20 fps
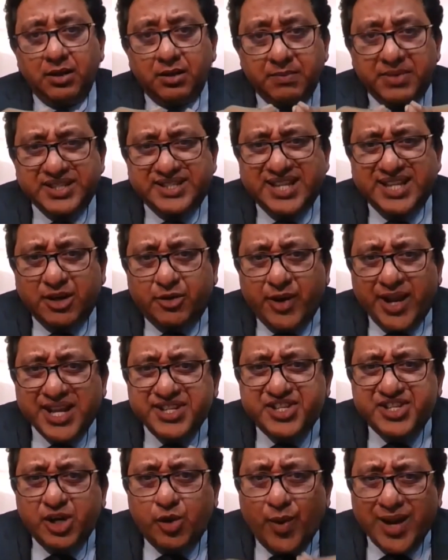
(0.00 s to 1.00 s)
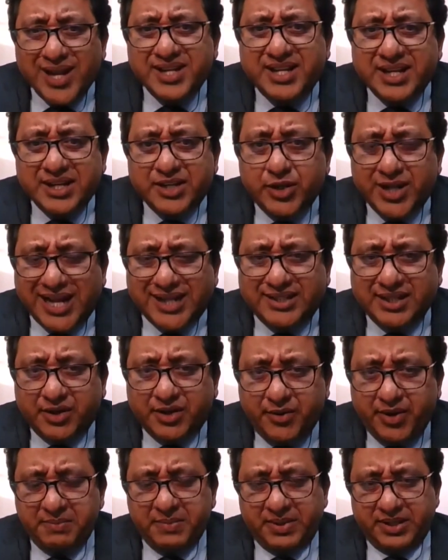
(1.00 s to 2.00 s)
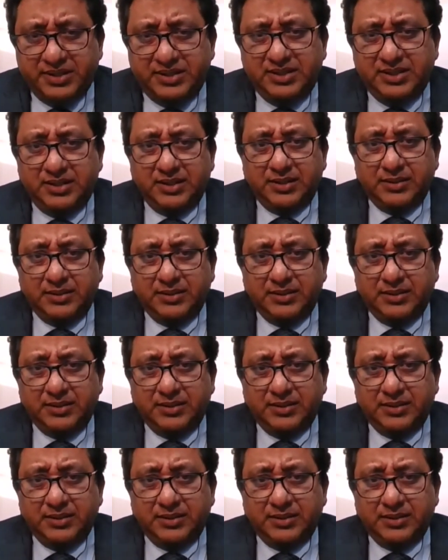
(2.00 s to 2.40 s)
Mr. Granger went into that agreement,